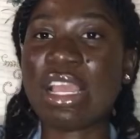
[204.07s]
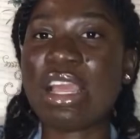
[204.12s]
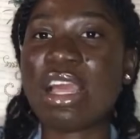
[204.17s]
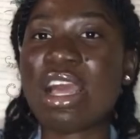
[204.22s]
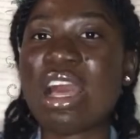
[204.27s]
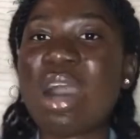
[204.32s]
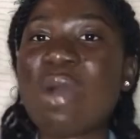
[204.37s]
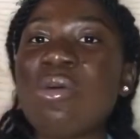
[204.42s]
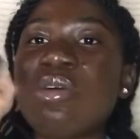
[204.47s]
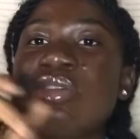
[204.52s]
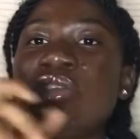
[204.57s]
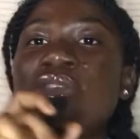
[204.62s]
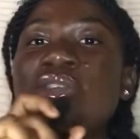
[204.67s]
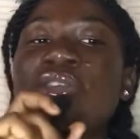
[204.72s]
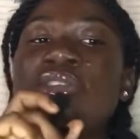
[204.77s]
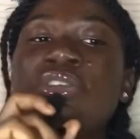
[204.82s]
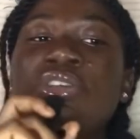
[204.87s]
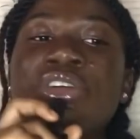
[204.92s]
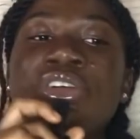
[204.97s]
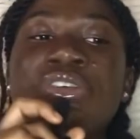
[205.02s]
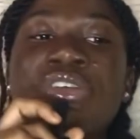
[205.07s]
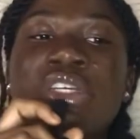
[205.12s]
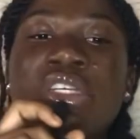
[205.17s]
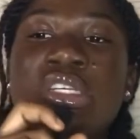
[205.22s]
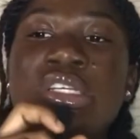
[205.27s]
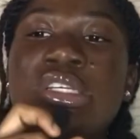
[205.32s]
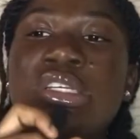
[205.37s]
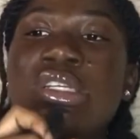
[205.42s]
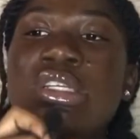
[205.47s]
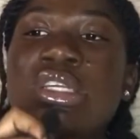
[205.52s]
I was so
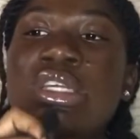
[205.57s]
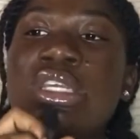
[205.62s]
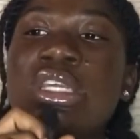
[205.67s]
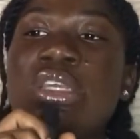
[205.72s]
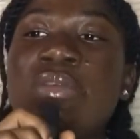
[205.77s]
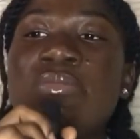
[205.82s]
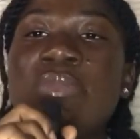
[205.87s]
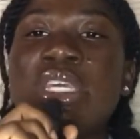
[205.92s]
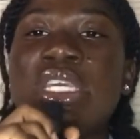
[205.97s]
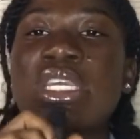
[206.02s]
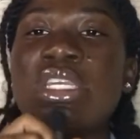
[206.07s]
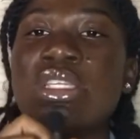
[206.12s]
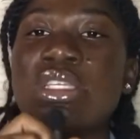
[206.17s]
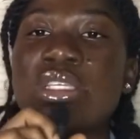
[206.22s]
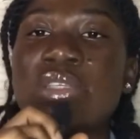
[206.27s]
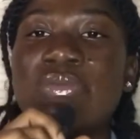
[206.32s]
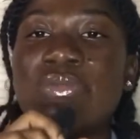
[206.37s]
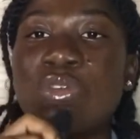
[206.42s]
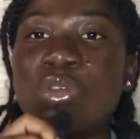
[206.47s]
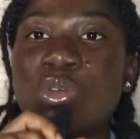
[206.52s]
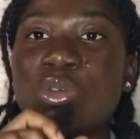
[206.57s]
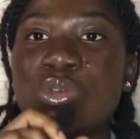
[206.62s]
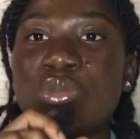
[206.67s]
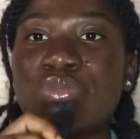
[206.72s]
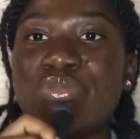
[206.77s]
discouraged in making this video